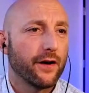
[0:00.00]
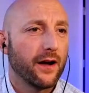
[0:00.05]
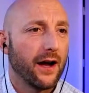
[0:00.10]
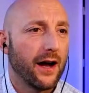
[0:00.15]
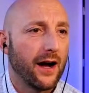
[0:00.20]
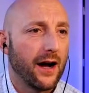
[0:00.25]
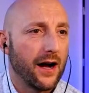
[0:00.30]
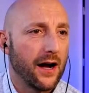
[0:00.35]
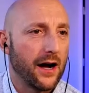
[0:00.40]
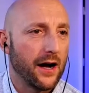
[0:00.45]

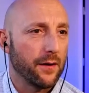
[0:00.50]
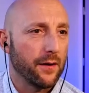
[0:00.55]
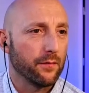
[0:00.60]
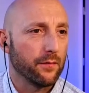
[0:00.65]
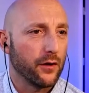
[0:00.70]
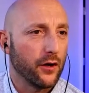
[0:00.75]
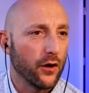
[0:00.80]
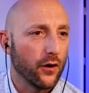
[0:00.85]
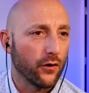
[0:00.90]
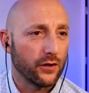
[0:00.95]

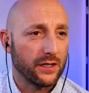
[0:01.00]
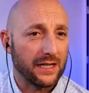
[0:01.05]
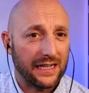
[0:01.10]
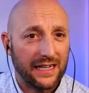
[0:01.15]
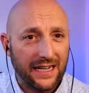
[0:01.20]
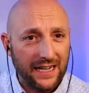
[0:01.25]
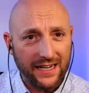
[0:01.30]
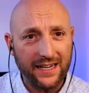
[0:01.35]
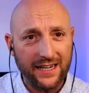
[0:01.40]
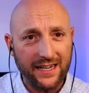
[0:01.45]
to
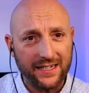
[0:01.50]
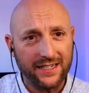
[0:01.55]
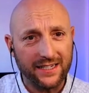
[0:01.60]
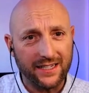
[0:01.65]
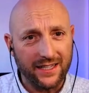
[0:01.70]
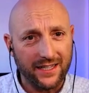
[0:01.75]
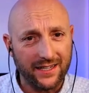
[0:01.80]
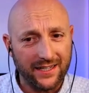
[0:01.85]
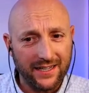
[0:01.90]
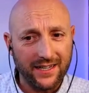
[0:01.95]
get into
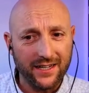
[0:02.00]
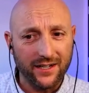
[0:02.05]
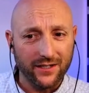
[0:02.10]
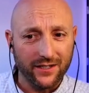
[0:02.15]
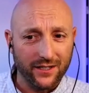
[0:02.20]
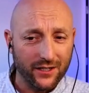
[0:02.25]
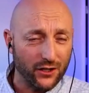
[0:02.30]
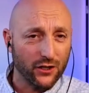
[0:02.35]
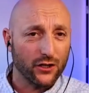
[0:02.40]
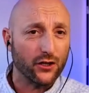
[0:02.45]
the deal
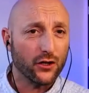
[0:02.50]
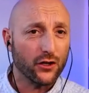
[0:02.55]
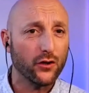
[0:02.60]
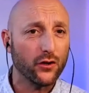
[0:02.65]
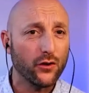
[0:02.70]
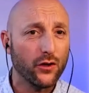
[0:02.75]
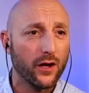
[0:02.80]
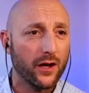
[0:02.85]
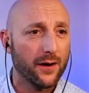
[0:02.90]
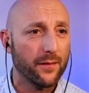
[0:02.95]
and to do
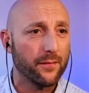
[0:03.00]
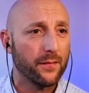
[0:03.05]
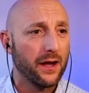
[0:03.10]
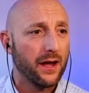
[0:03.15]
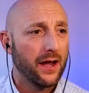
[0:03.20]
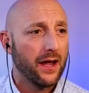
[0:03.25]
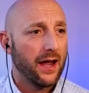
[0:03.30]
them.